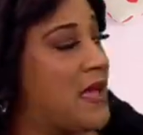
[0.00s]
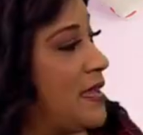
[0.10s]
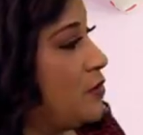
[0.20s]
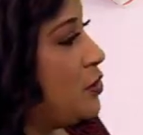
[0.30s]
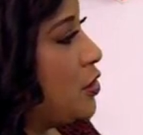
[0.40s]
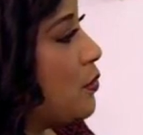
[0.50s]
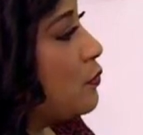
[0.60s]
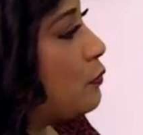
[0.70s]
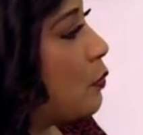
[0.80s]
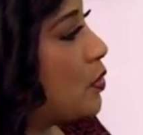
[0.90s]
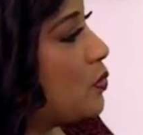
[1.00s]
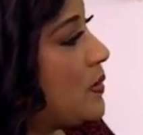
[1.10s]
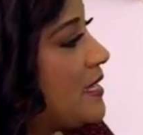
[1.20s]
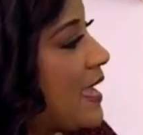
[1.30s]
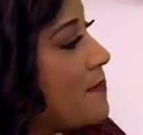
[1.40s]
mild, though, for the
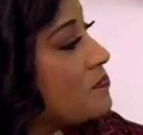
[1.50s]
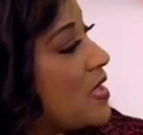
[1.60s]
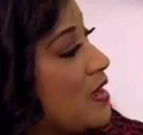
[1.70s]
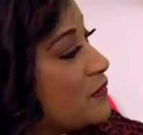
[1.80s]
weekend.